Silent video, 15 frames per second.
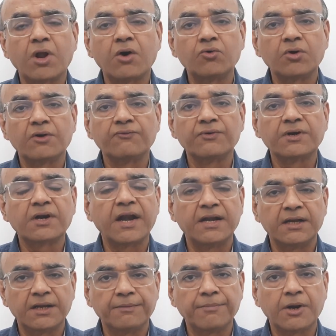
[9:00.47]
down our
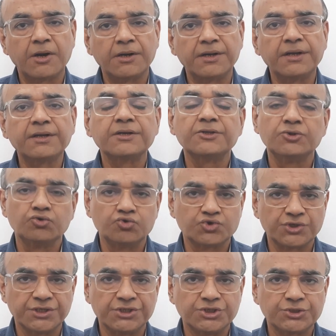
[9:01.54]
antibiotic
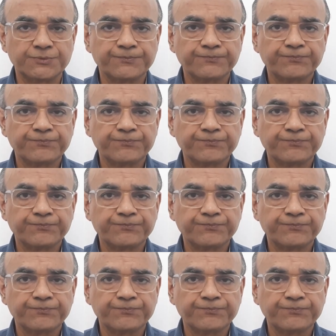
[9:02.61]
usage.